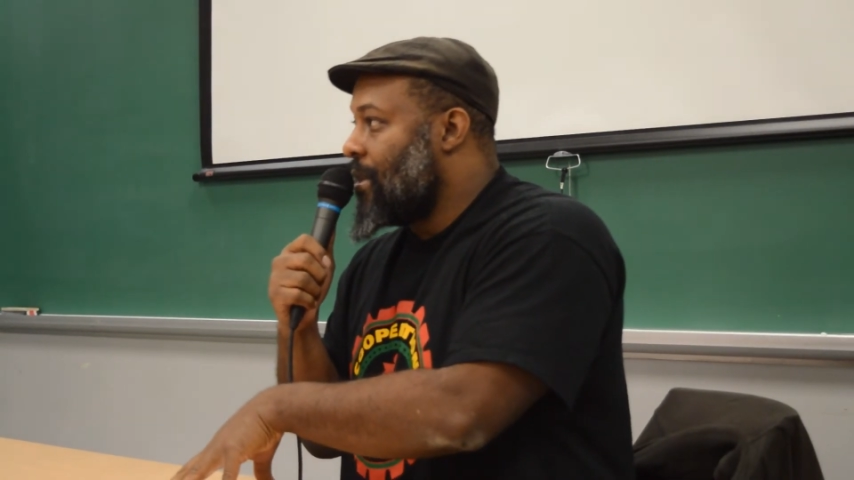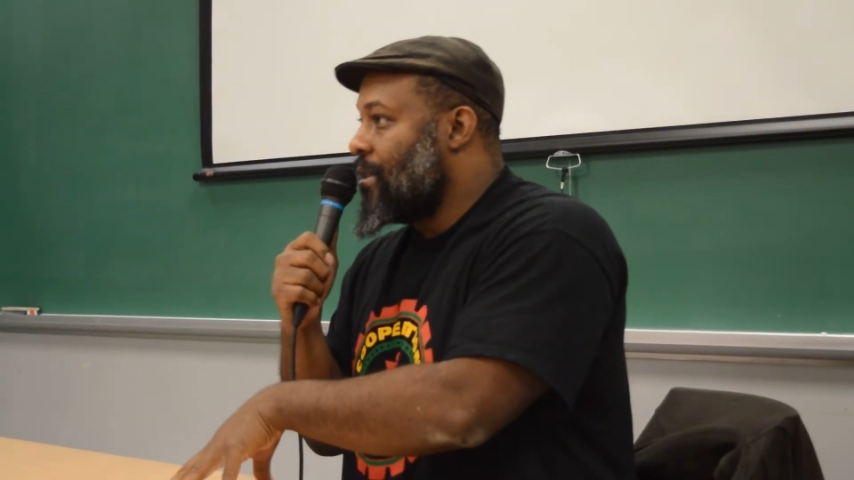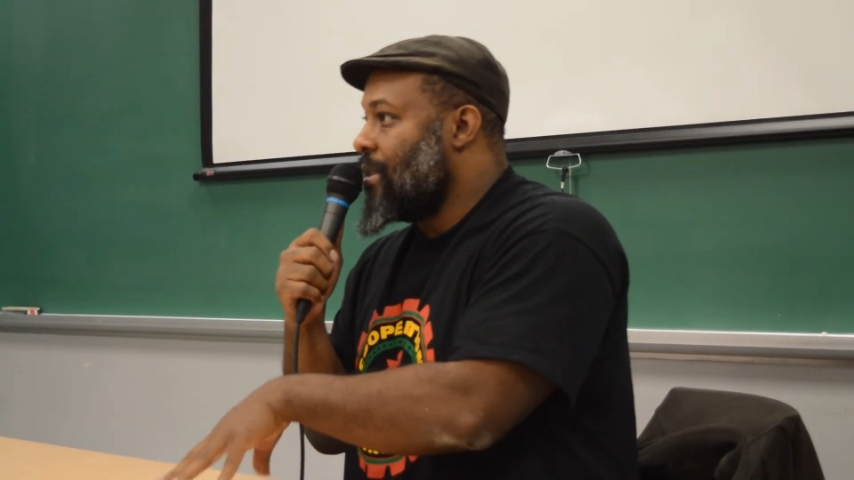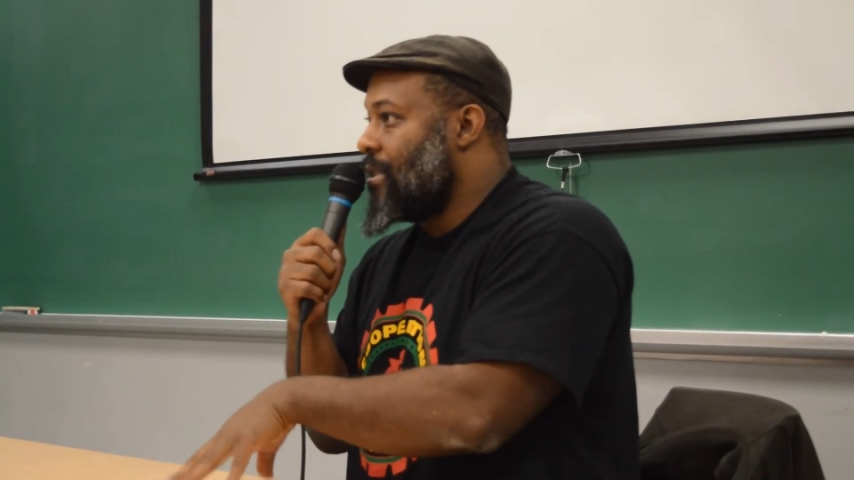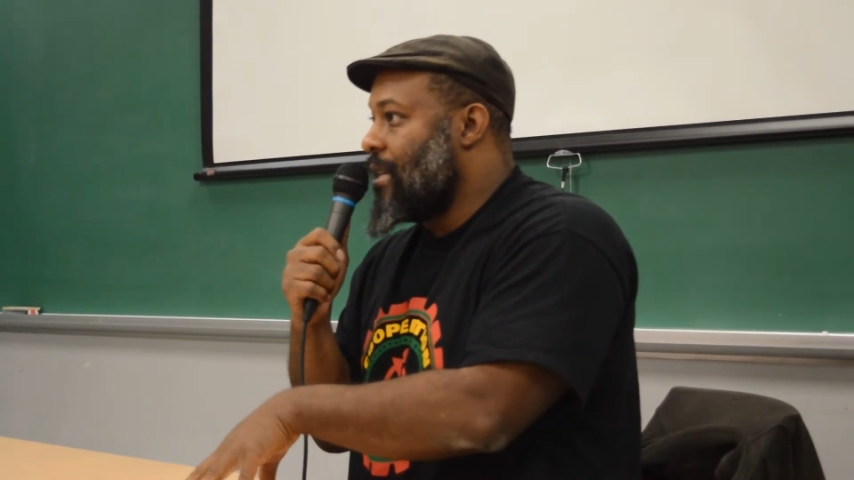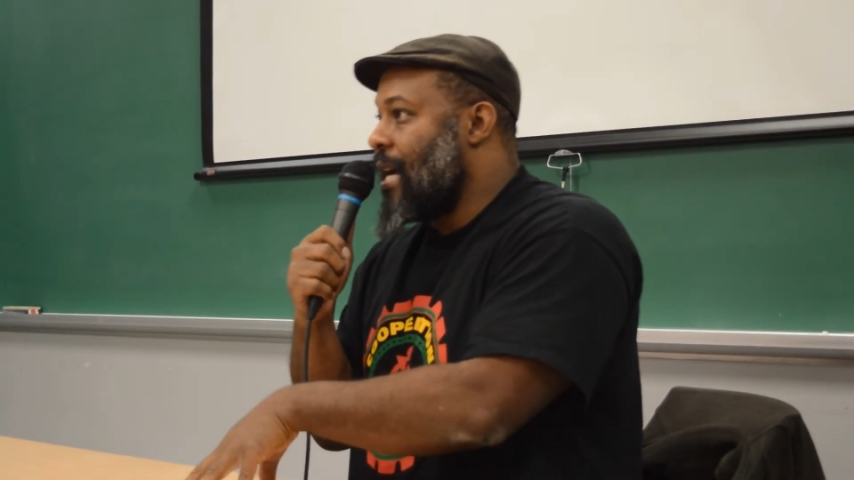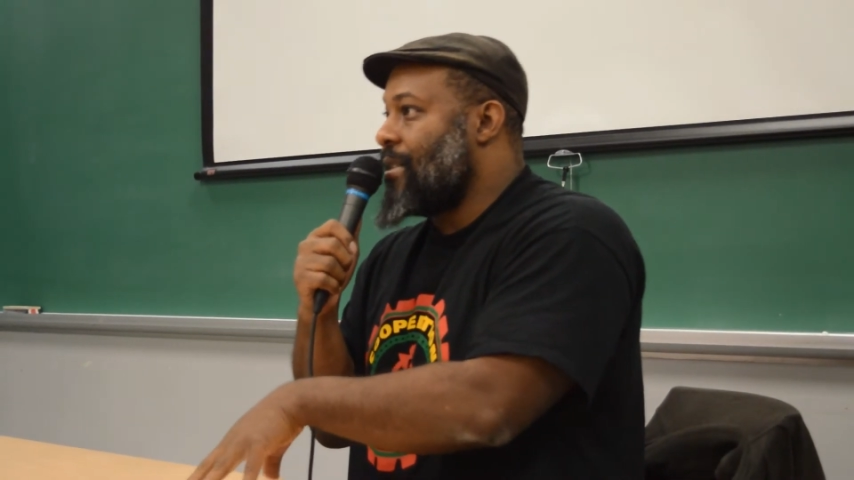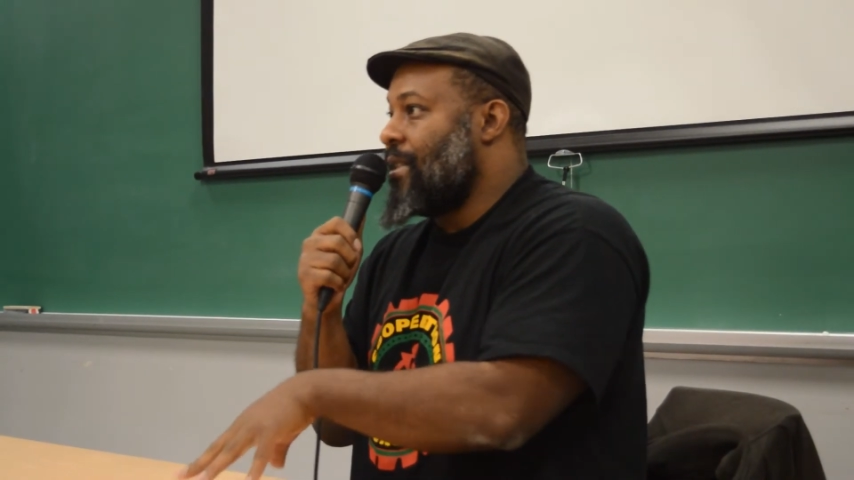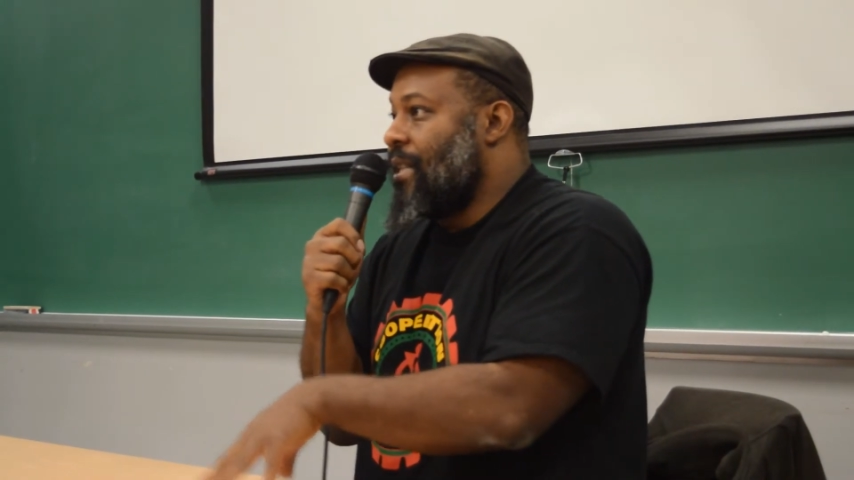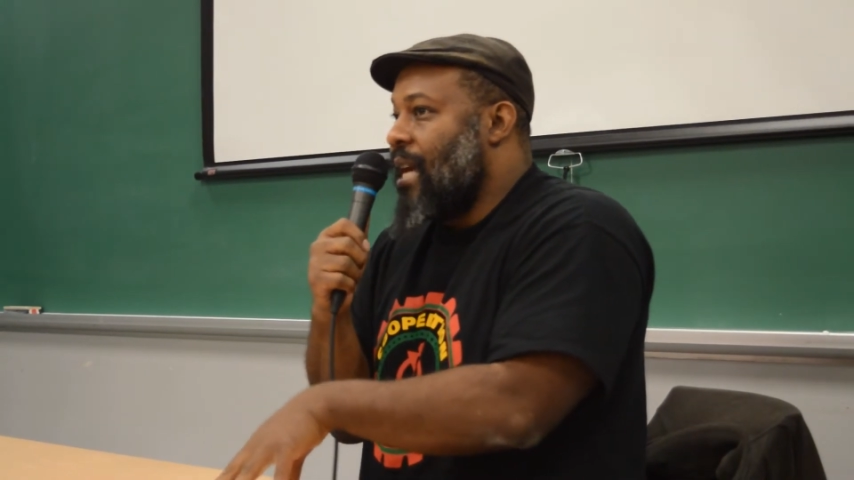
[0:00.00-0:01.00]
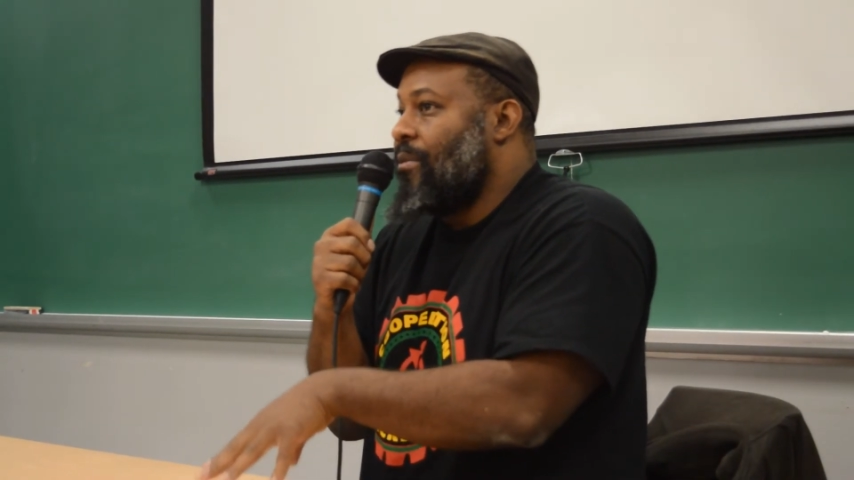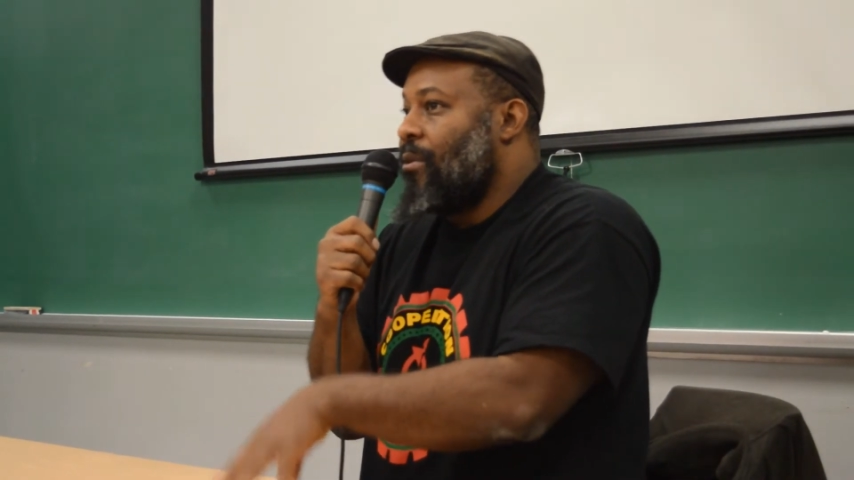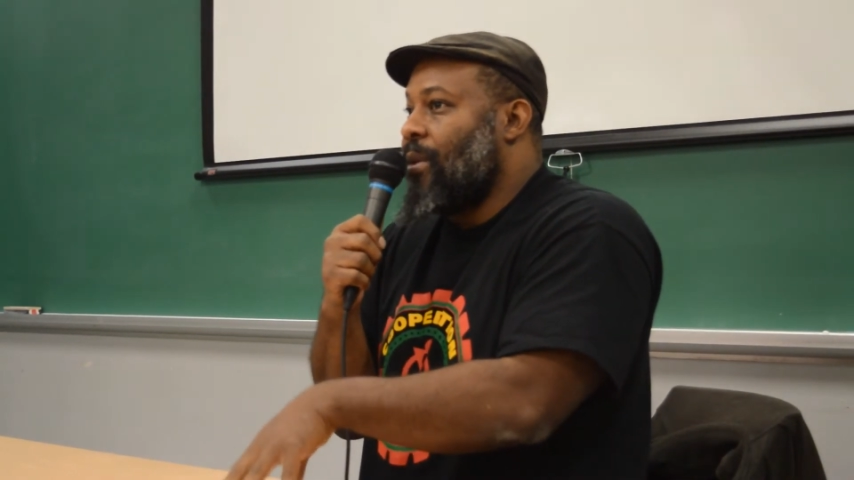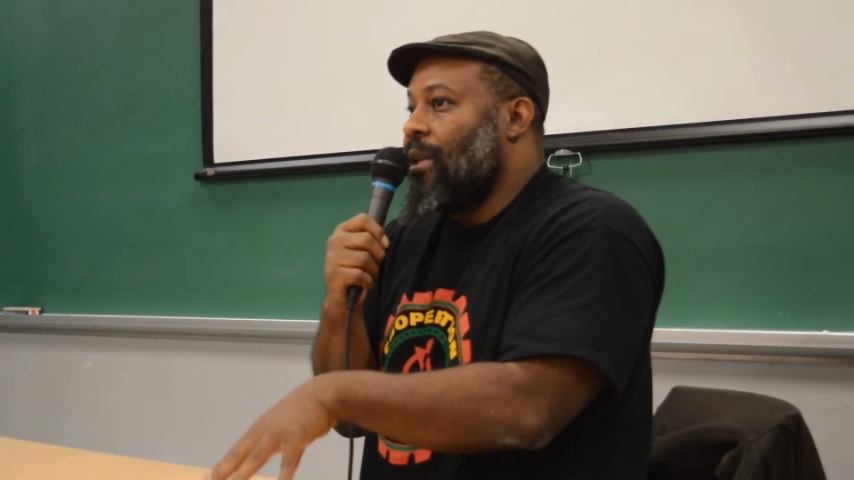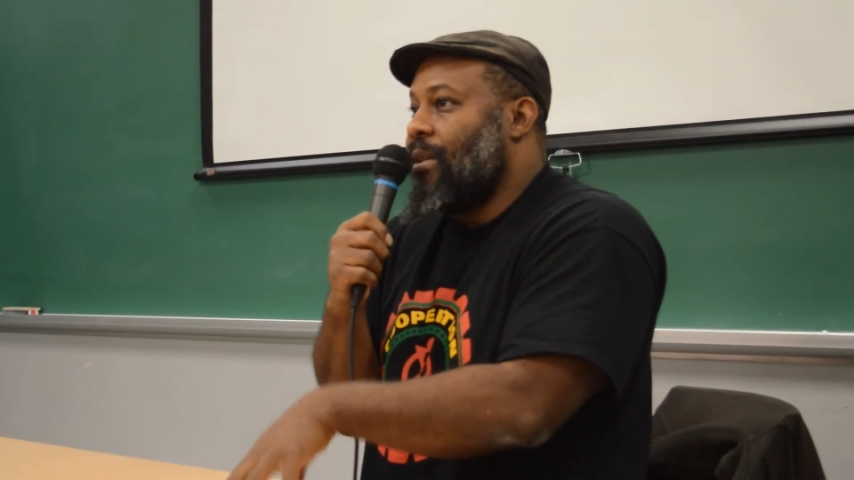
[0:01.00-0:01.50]
And since Jackson never
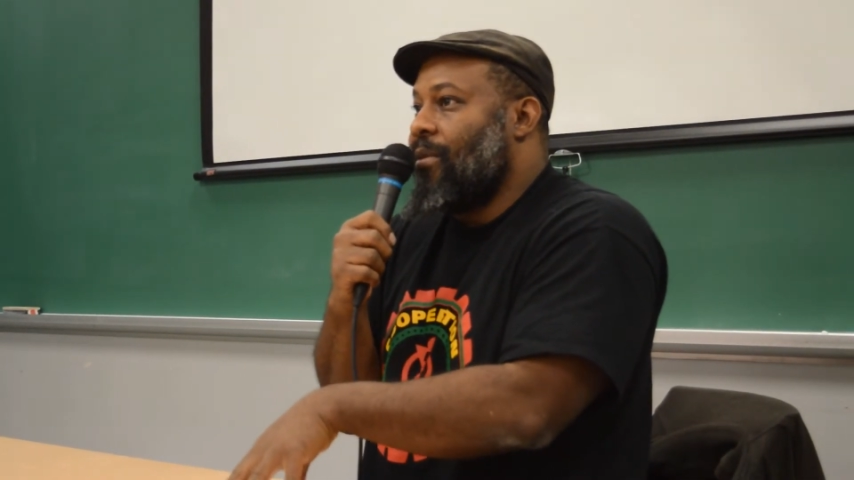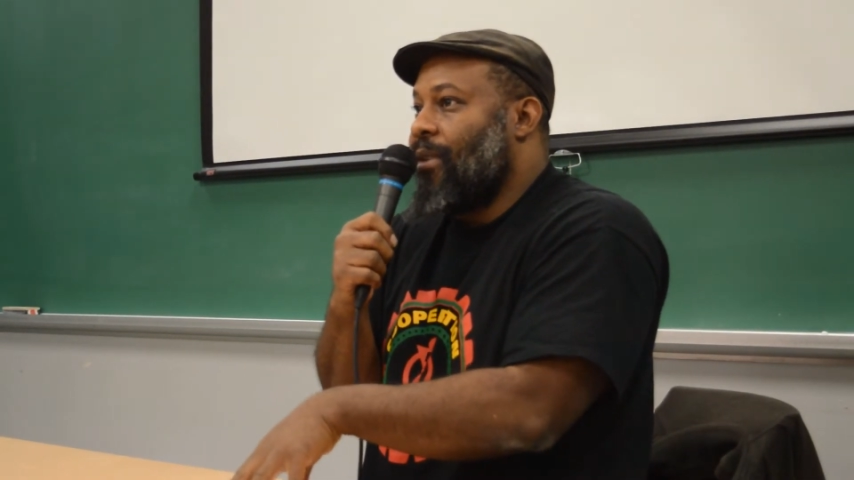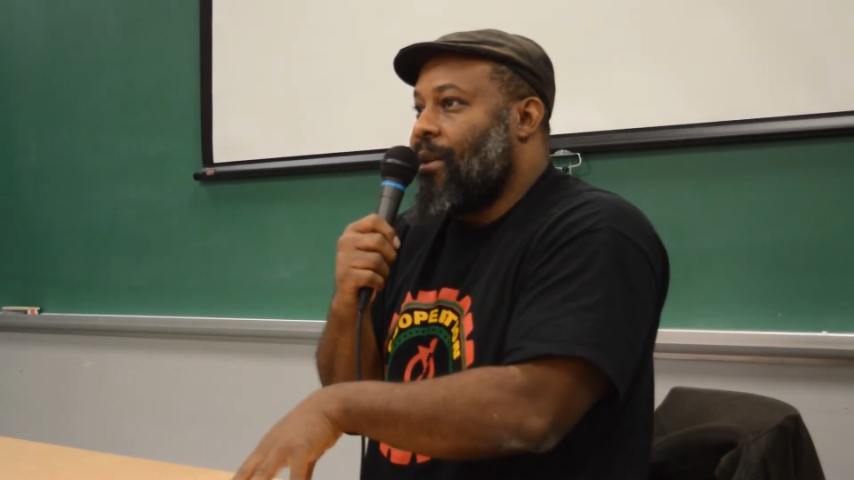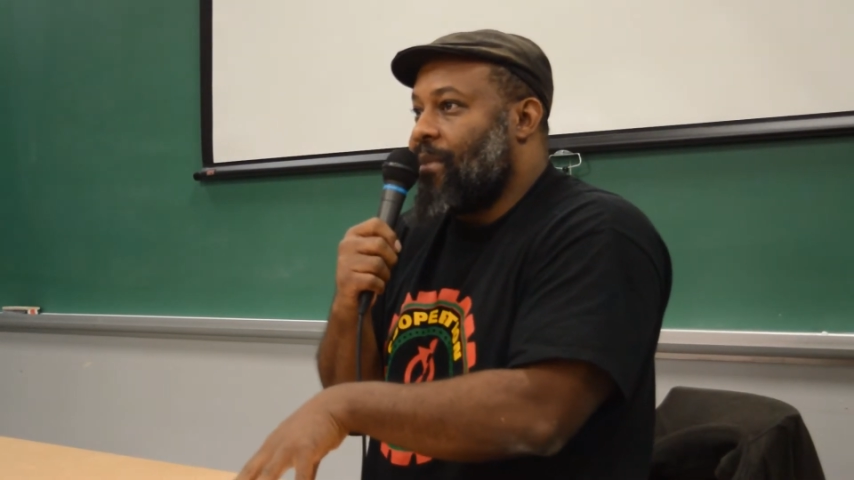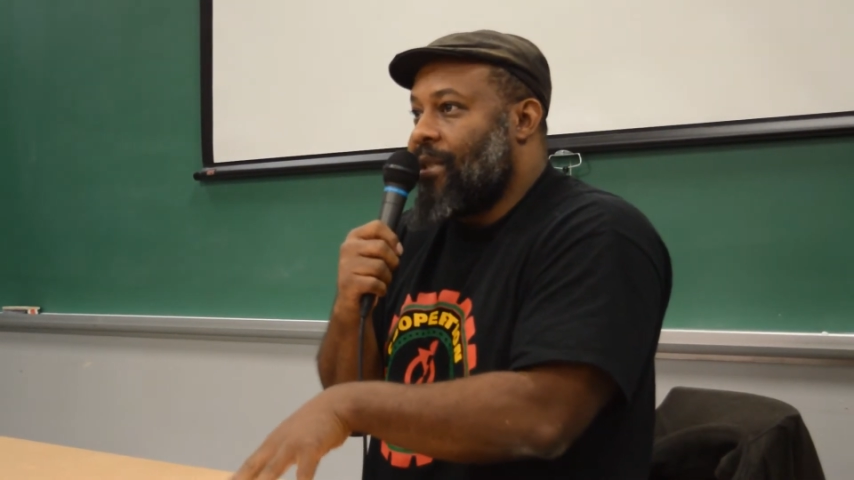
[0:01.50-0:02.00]
really developed